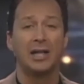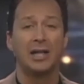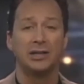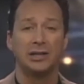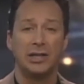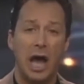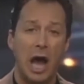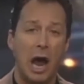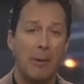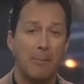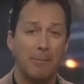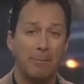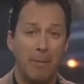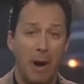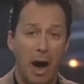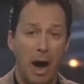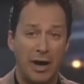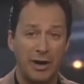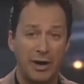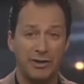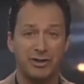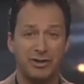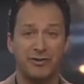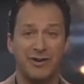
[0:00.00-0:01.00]
Alarm
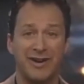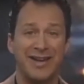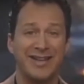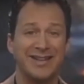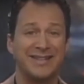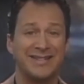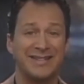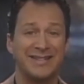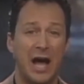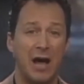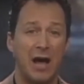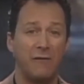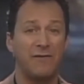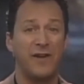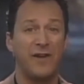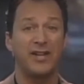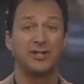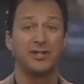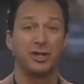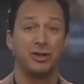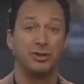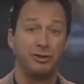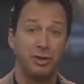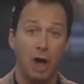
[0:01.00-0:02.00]
monitoring itself
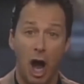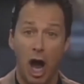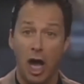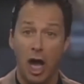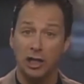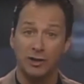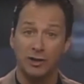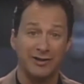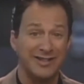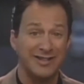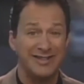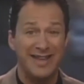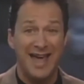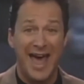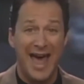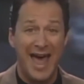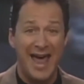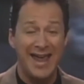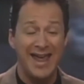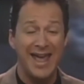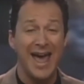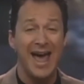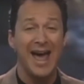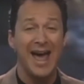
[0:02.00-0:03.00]
is a dollar a
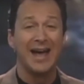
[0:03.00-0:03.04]
day.